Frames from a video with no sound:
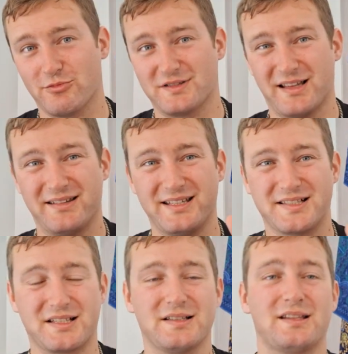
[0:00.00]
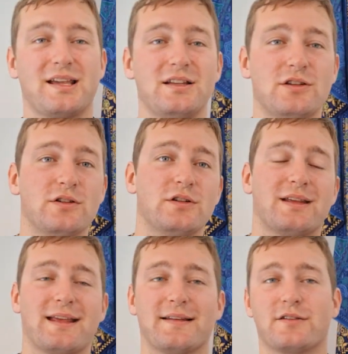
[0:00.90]
It was then
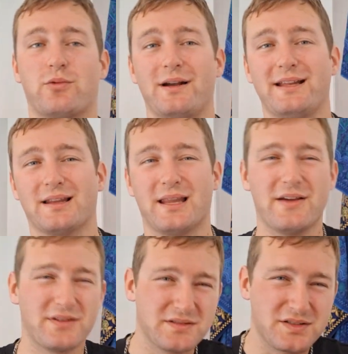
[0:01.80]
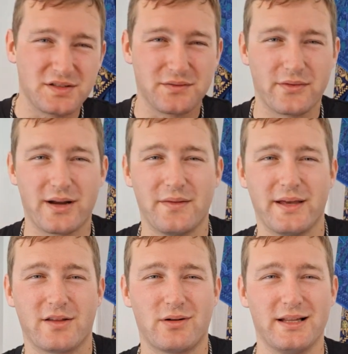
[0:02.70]
discontinued in 2011, sort of around
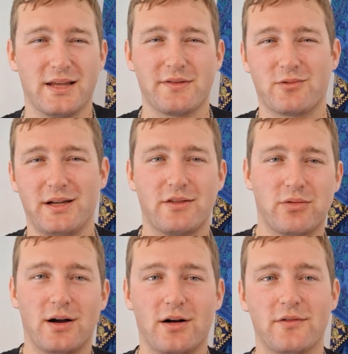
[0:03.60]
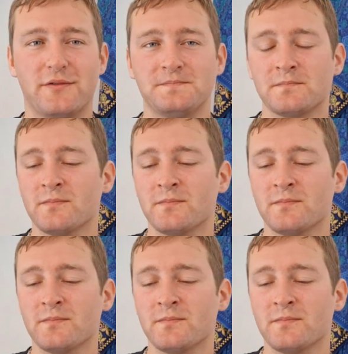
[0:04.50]
there, 2011, 2012.